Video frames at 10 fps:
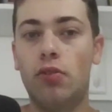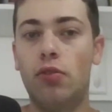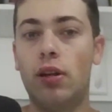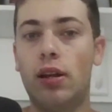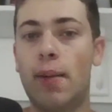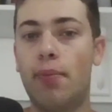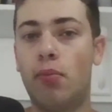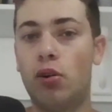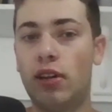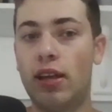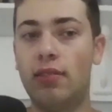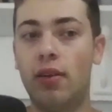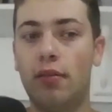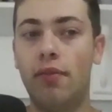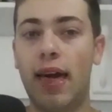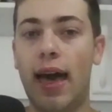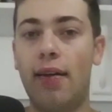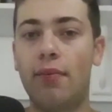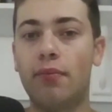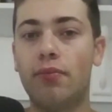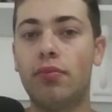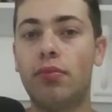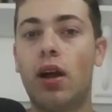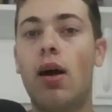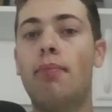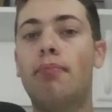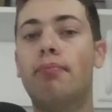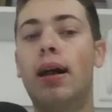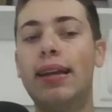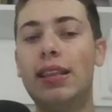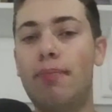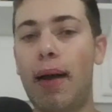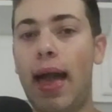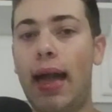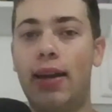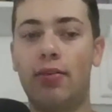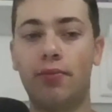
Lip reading: So we got a couple more days of that. Money in the Bank